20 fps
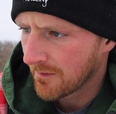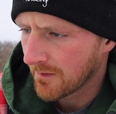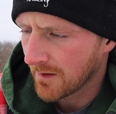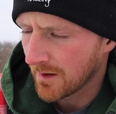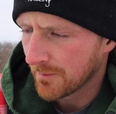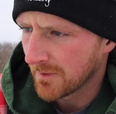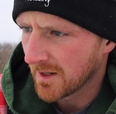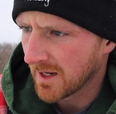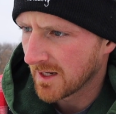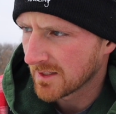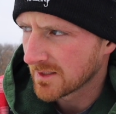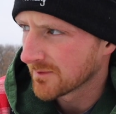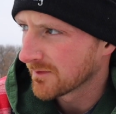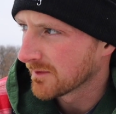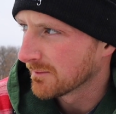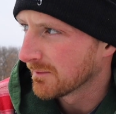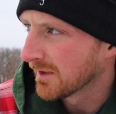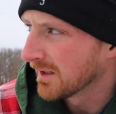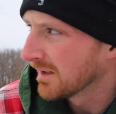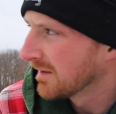Coming at you
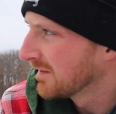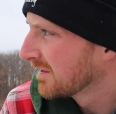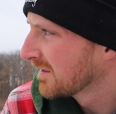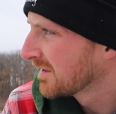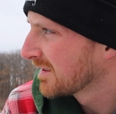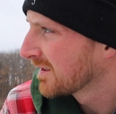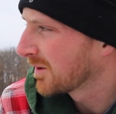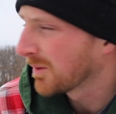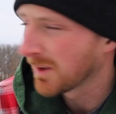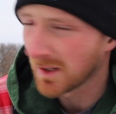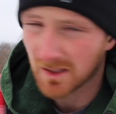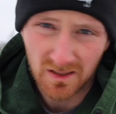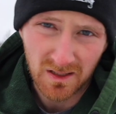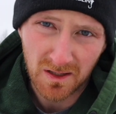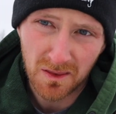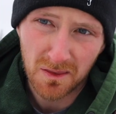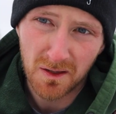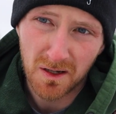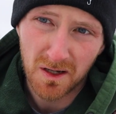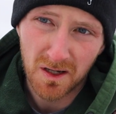from a quickly
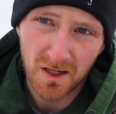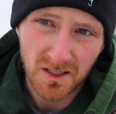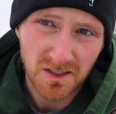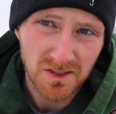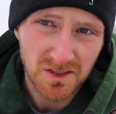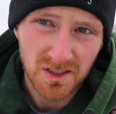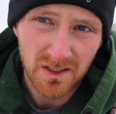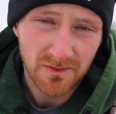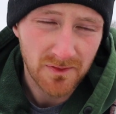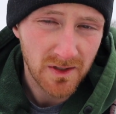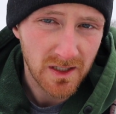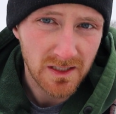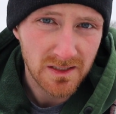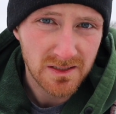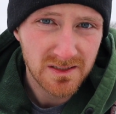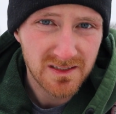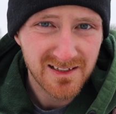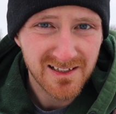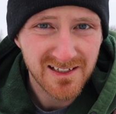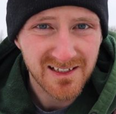thawing sheet of
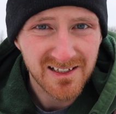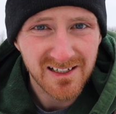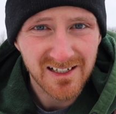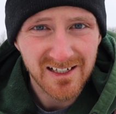ice.